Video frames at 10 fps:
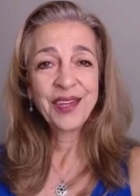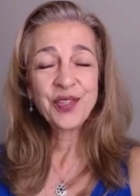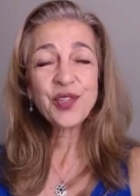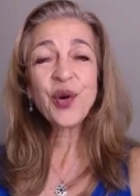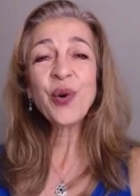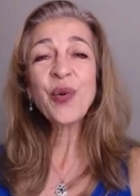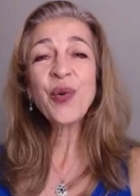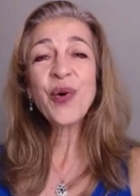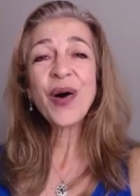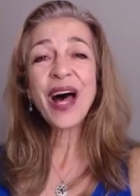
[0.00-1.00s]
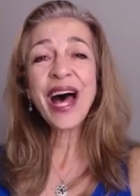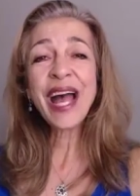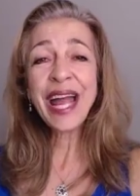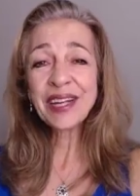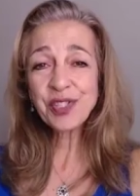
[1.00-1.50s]
So I
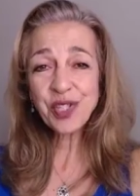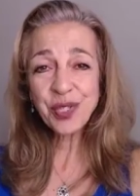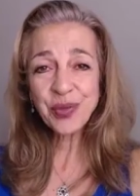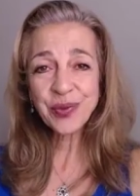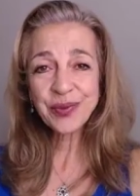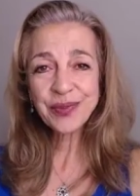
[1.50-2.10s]
ask you